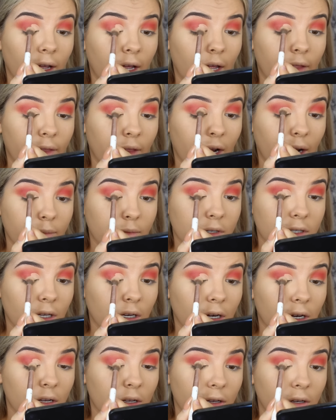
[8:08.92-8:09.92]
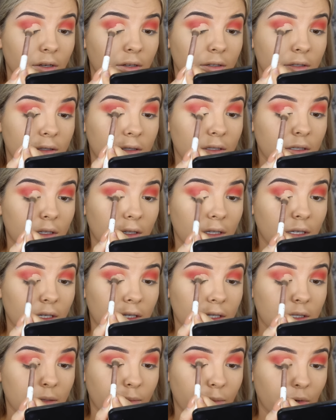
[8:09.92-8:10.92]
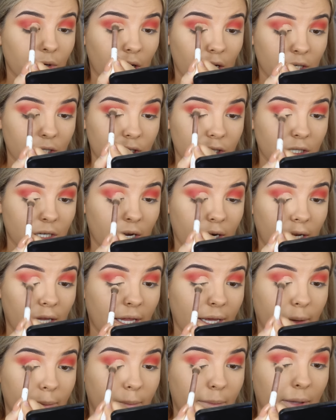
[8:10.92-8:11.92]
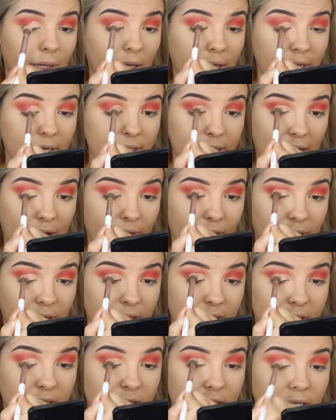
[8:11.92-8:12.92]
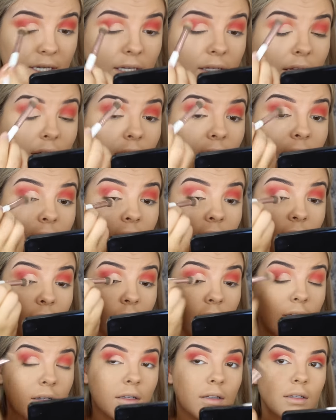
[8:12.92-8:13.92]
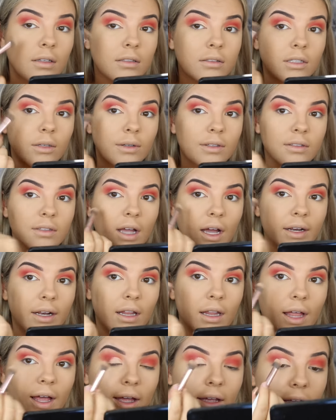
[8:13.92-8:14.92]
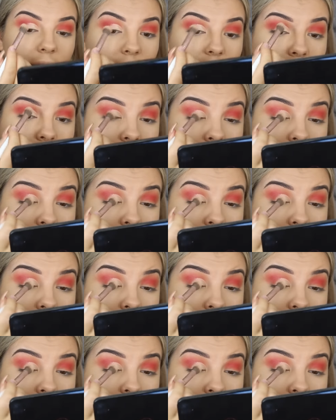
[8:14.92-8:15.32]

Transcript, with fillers: And then I'm just going to use this brush to kind of like blend out the concealer, so it's kind of like